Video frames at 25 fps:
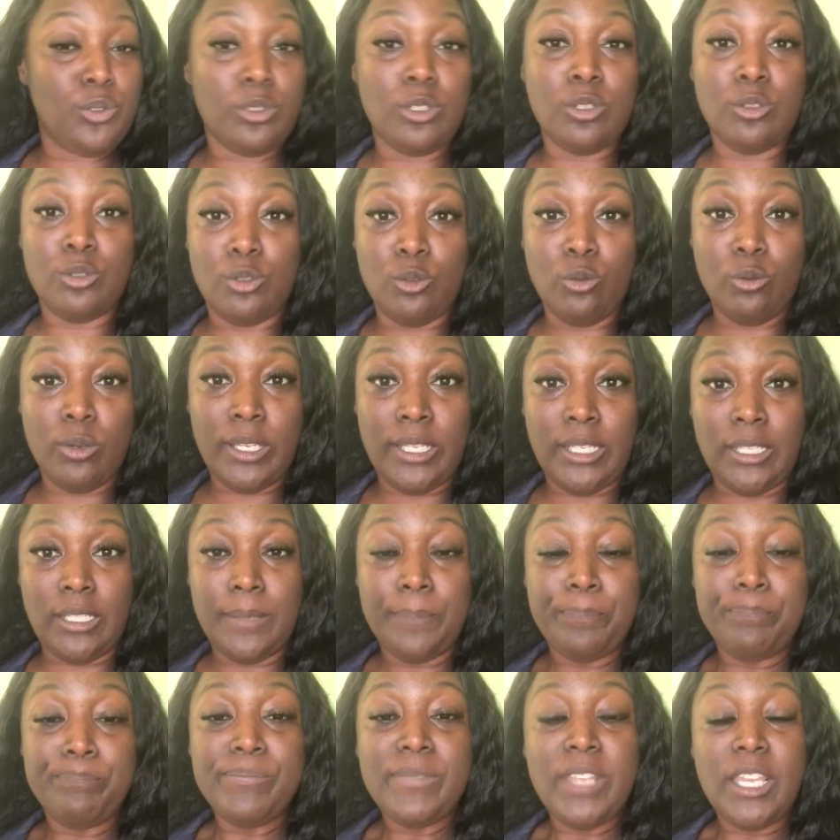or you're
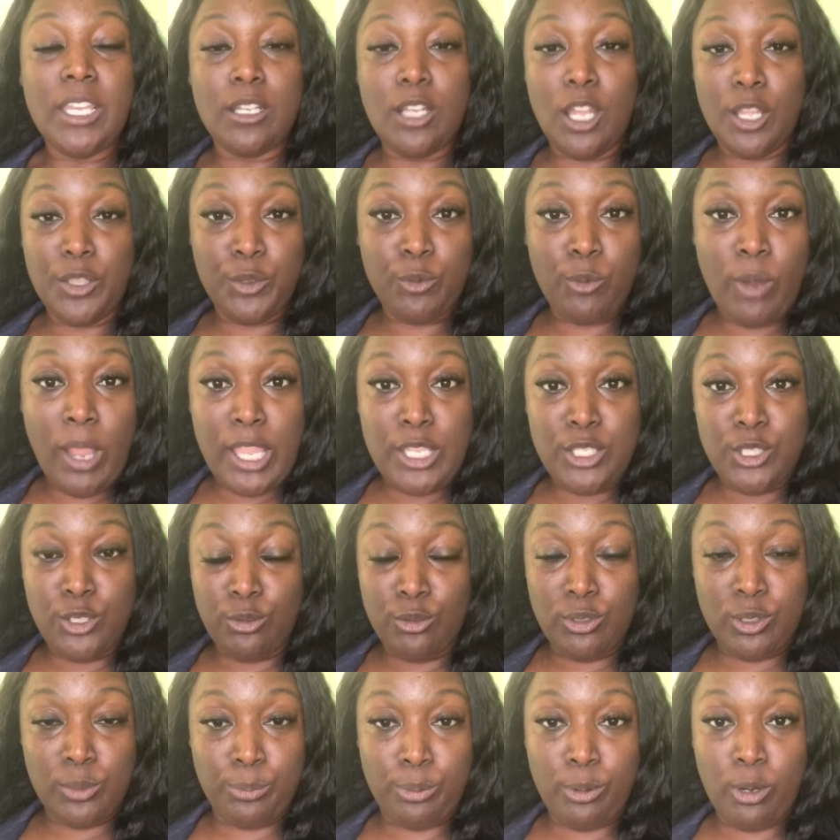doing an authorized
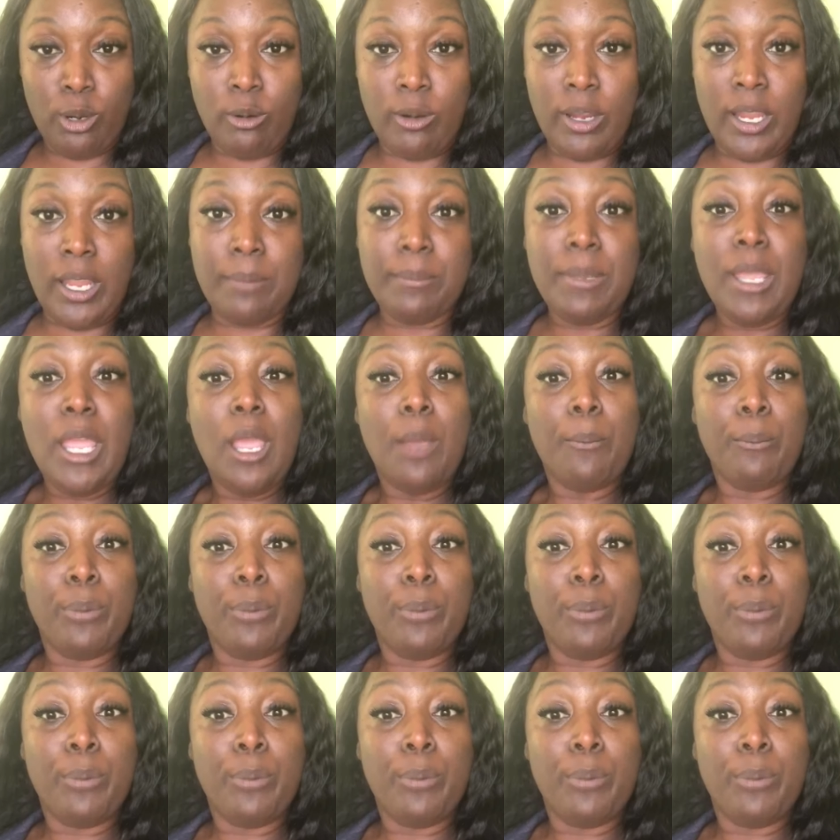user program,